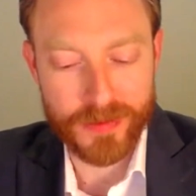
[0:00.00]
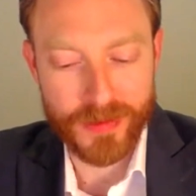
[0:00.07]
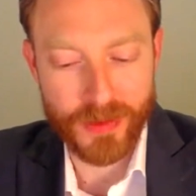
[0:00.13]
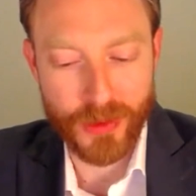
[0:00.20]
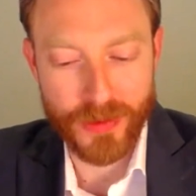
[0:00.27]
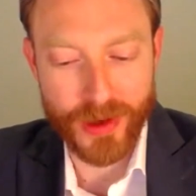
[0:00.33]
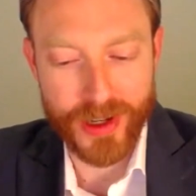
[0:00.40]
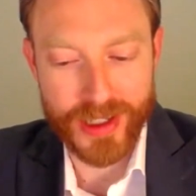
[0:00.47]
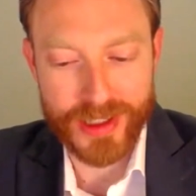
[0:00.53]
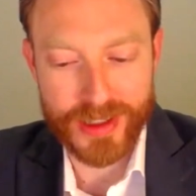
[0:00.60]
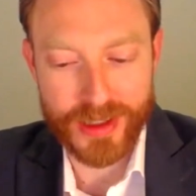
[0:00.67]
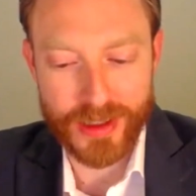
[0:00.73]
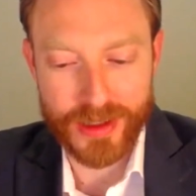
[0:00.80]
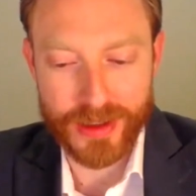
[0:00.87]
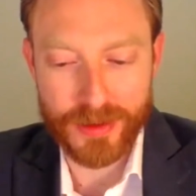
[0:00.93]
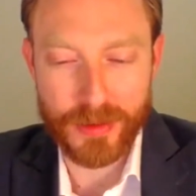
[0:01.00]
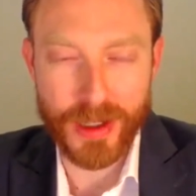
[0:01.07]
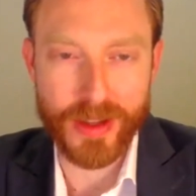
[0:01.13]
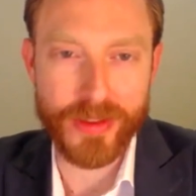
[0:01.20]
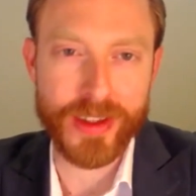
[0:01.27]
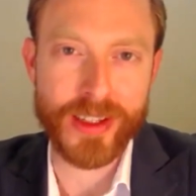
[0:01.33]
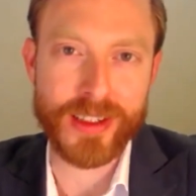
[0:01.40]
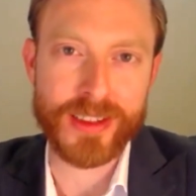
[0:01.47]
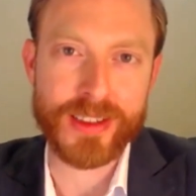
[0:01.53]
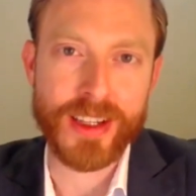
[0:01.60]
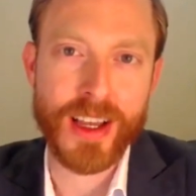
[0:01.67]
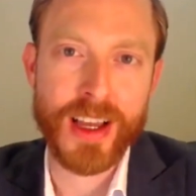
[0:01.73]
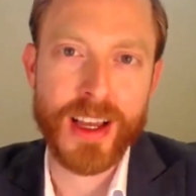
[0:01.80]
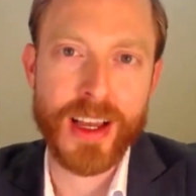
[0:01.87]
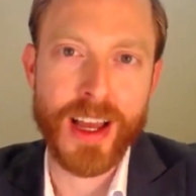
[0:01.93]
We're very excited about this,
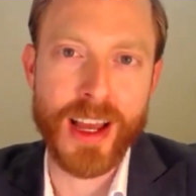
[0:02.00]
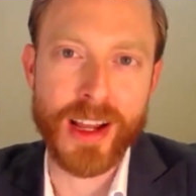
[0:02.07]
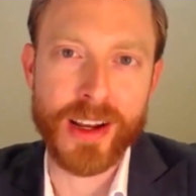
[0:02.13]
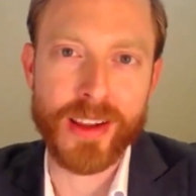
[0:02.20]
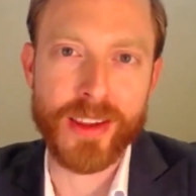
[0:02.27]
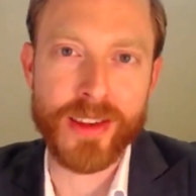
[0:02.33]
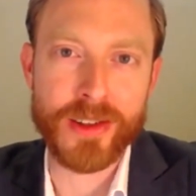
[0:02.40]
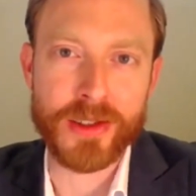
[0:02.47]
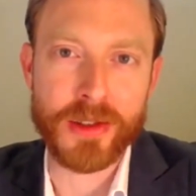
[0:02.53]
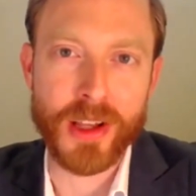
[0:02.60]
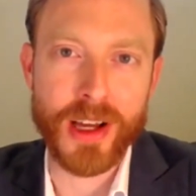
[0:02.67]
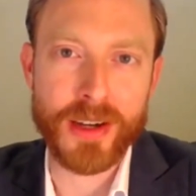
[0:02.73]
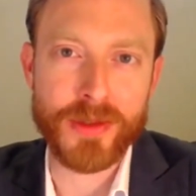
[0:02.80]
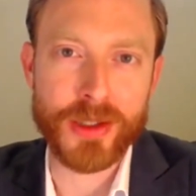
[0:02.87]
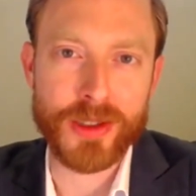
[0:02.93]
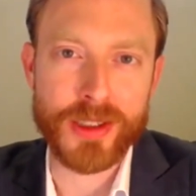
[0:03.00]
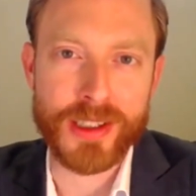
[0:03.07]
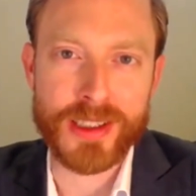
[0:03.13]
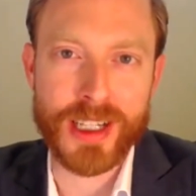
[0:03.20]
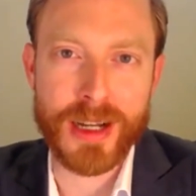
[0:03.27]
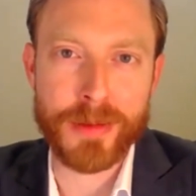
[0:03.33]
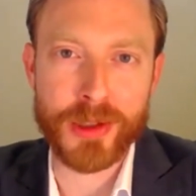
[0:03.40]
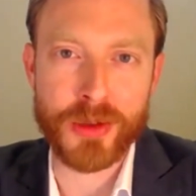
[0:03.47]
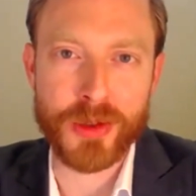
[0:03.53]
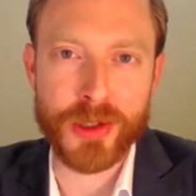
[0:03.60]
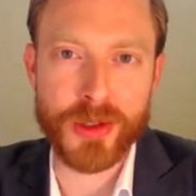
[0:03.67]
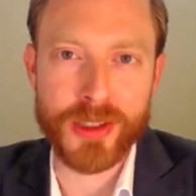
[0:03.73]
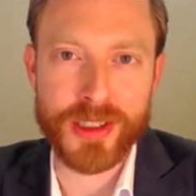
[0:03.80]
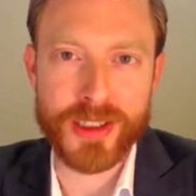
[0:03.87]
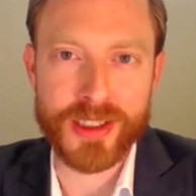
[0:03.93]
and there's a lot of interesting topics we're
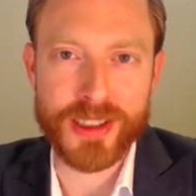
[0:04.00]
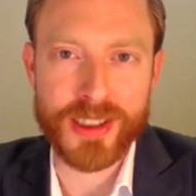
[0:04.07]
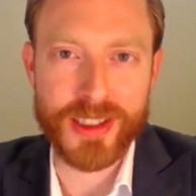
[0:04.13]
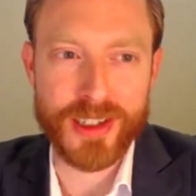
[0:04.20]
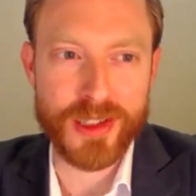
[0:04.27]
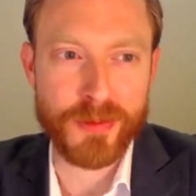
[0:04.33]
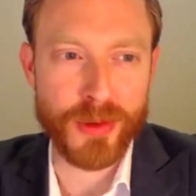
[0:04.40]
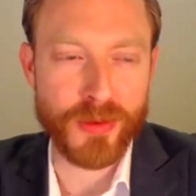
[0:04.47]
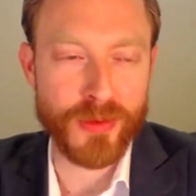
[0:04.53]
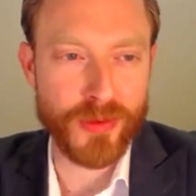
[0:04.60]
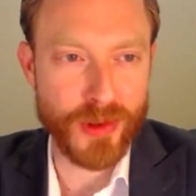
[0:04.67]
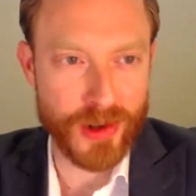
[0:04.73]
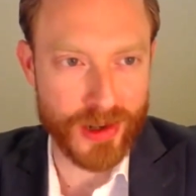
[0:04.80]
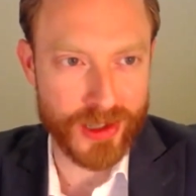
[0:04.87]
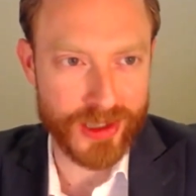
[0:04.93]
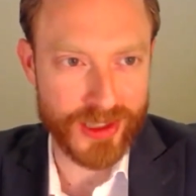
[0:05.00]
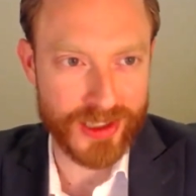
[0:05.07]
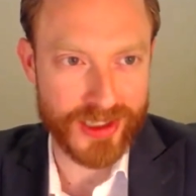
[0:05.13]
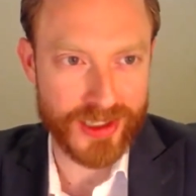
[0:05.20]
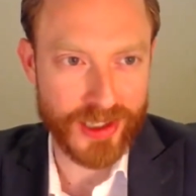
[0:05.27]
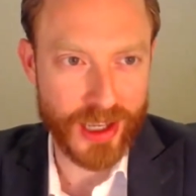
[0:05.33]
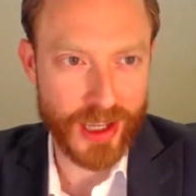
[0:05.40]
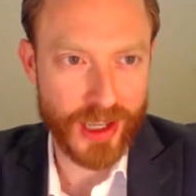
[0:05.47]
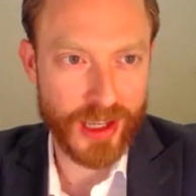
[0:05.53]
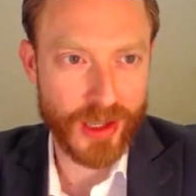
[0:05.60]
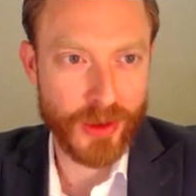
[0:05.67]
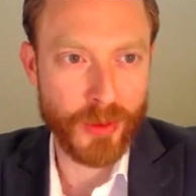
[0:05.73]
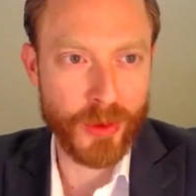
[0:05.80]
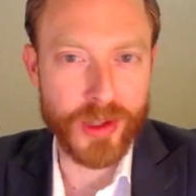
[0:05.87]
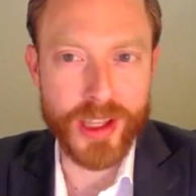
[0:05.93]
going to discuss. But first,
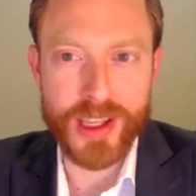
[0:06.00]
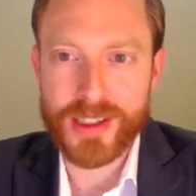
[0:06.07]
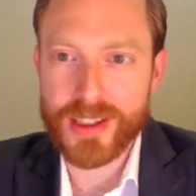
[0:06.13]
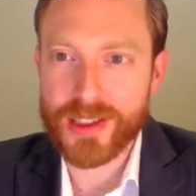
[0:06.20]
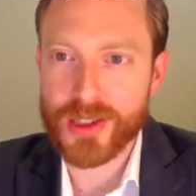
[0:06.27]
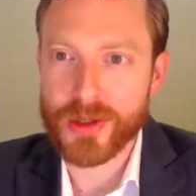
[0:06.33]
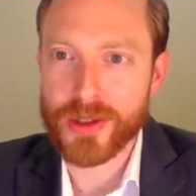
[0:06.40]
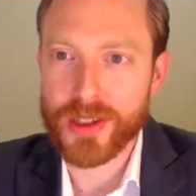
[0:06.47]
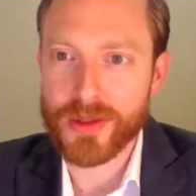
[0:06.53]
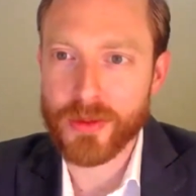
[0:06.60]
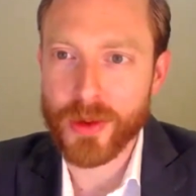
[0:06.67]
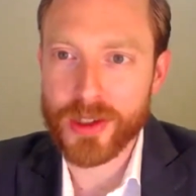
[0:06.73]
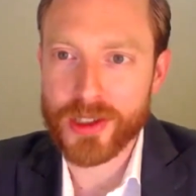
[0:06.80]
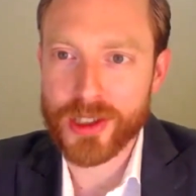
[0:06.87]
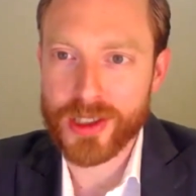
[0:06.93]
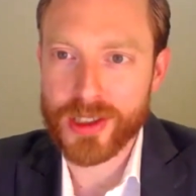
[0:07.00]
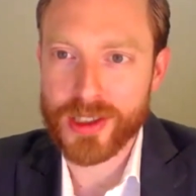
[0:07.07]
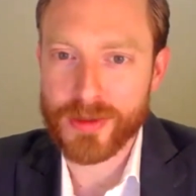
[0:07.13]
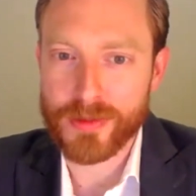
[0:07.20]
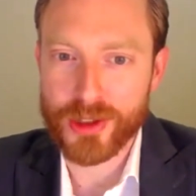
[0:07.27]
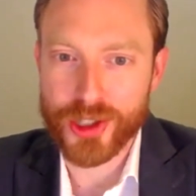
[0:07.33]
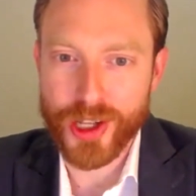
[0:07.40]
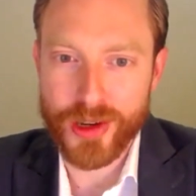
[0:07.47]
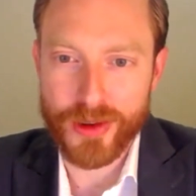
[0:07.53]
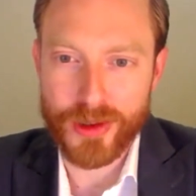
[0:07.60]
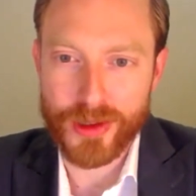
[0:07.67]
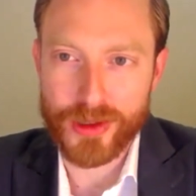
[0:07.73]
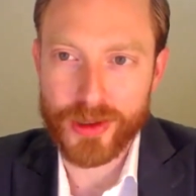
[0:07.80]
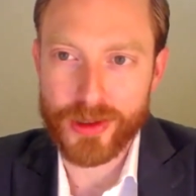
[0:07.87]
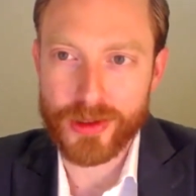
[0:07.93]
we'll ease into it with just some
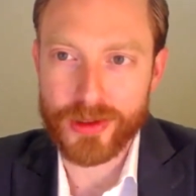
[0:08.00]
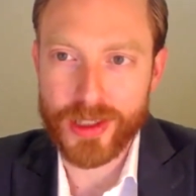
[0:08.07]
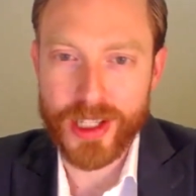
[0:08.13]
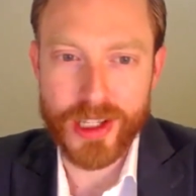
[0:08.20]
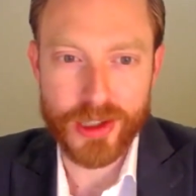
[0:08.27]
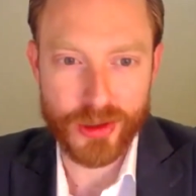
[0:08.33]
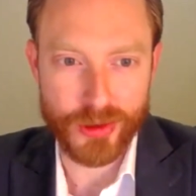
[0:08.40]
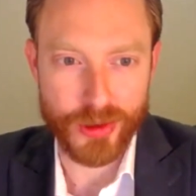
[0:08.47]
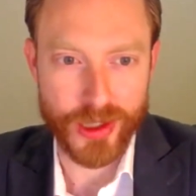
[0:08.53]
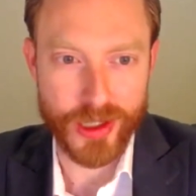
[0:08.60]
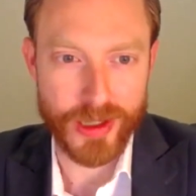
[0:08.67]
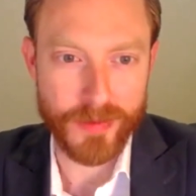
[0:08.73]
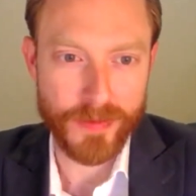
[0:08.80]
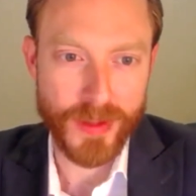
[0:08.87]
general history.